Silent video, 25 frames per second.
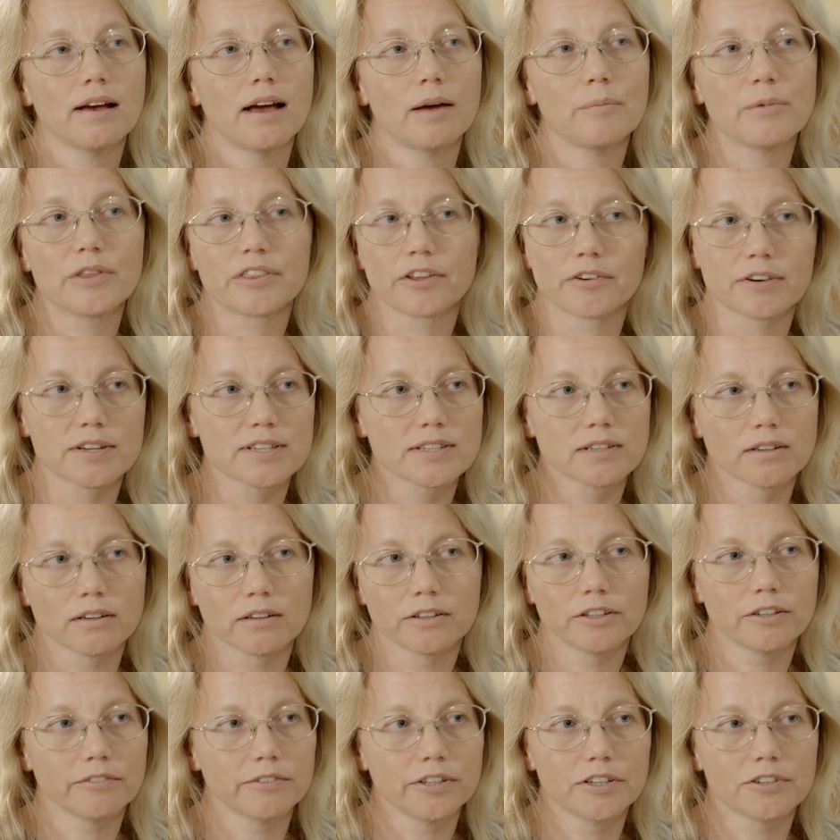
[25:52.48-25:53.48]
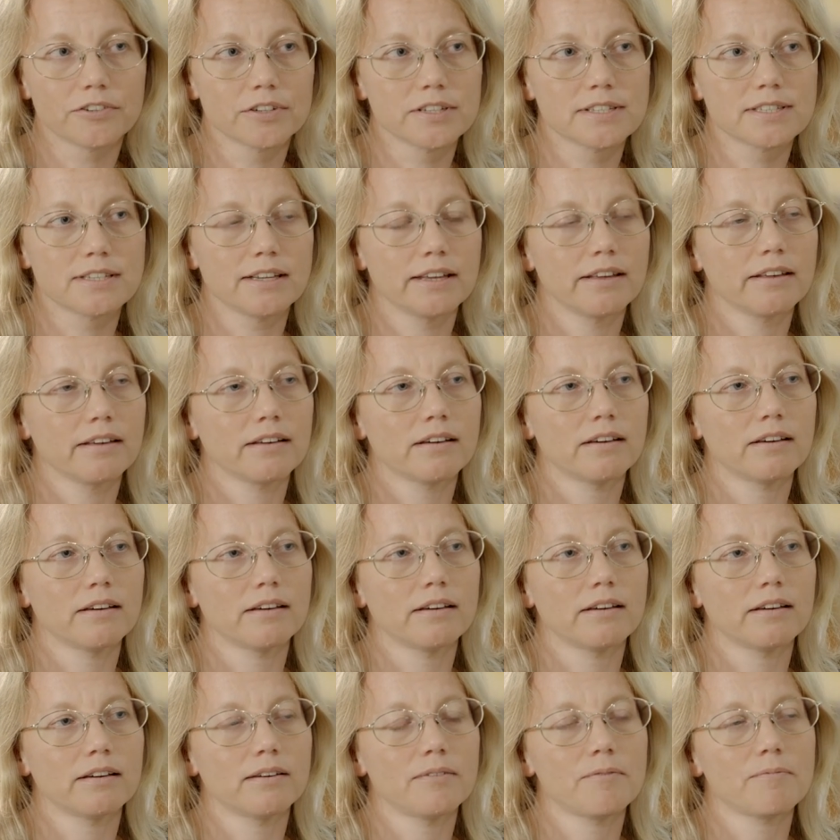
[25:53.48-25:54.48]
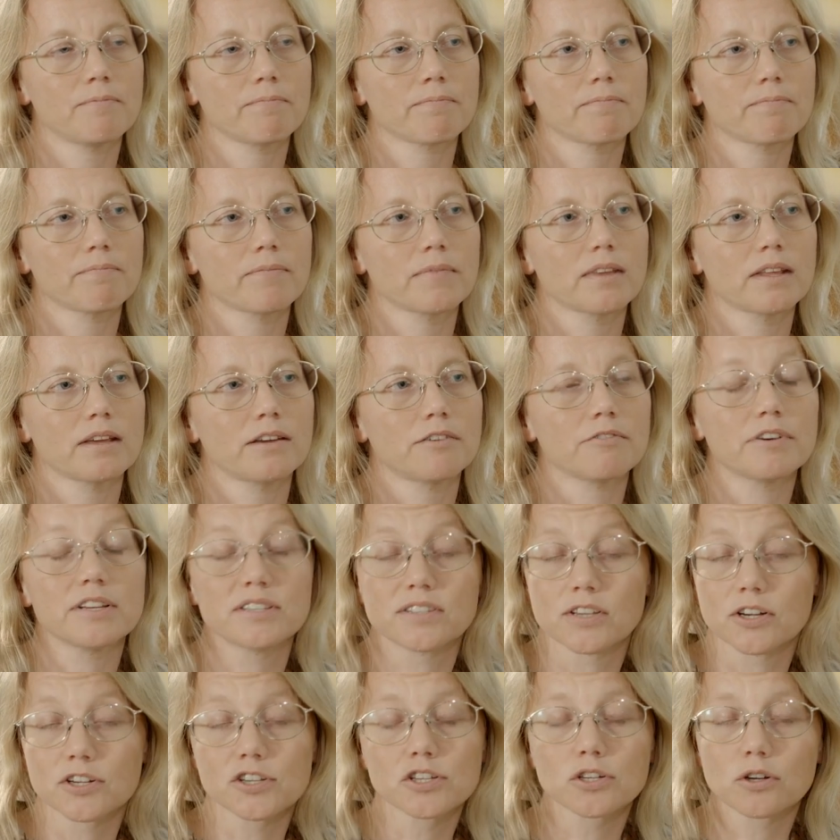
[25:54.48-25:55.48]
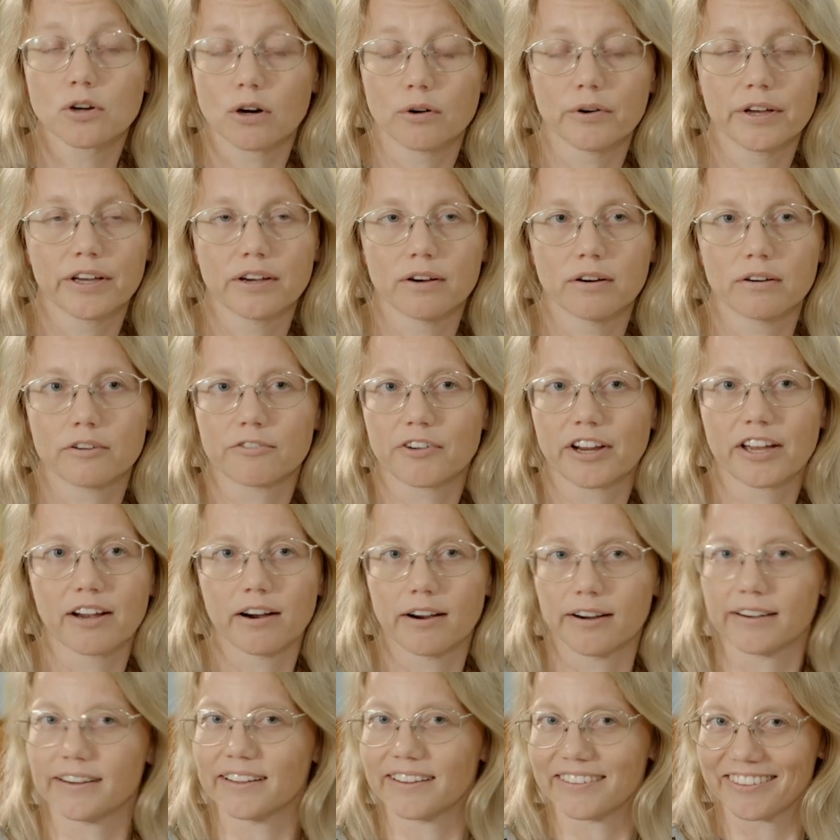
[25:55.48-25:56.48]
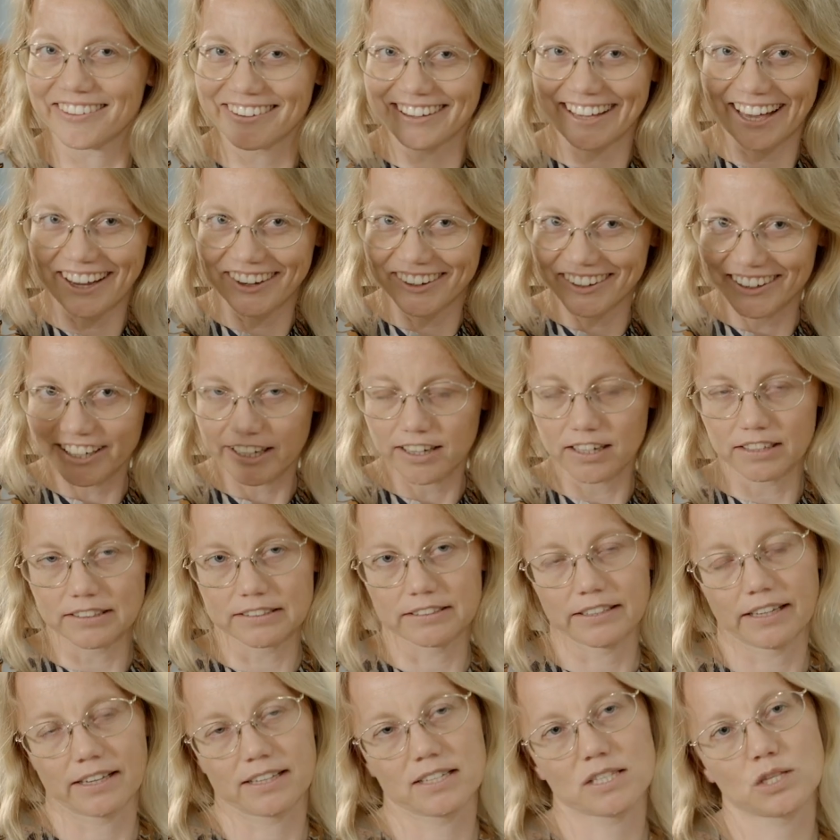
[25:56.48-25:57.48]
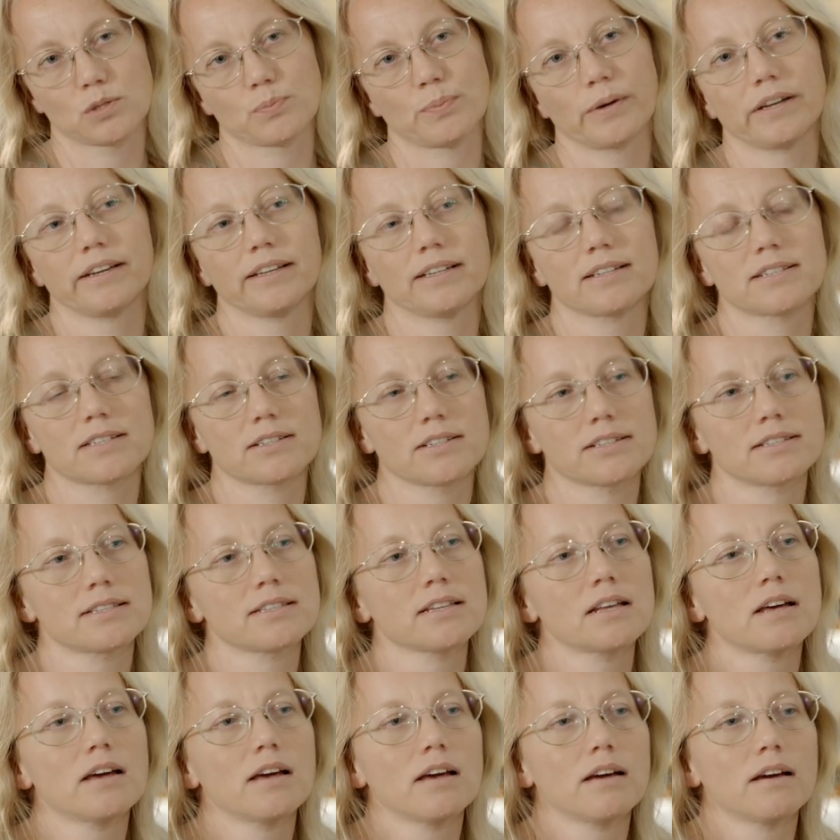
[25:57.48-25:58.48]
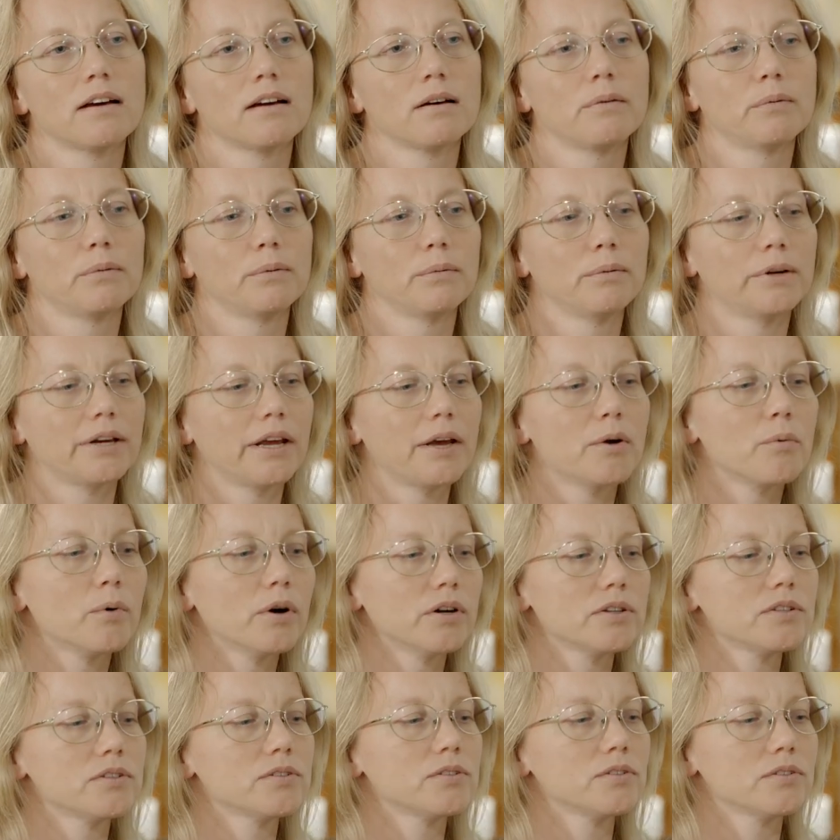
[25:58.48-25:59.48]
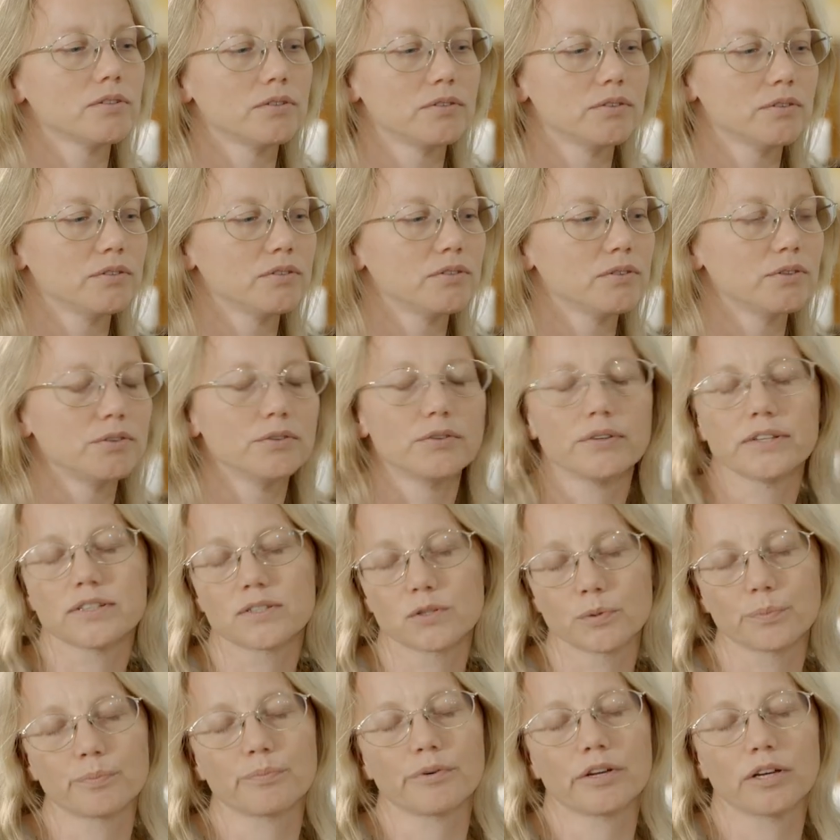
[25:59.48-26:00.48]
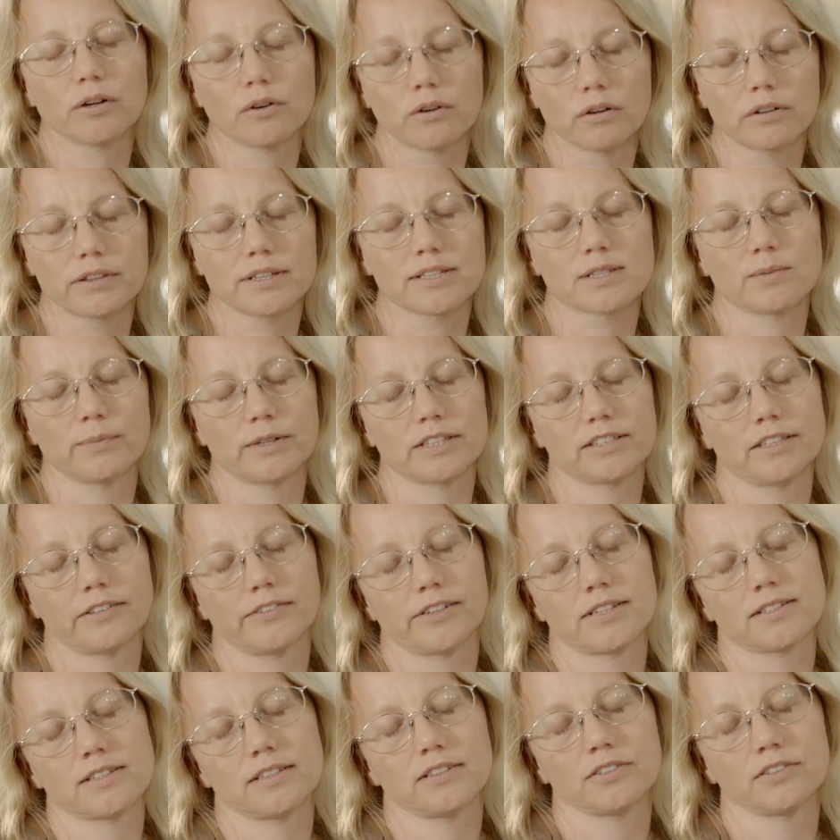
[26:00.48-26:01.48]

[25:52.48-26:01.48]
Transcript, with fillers: I mean, there is a lot of interesting. Uh, research going on regarding the canonical texts, but it's just what I want to, to do is to bring all these materials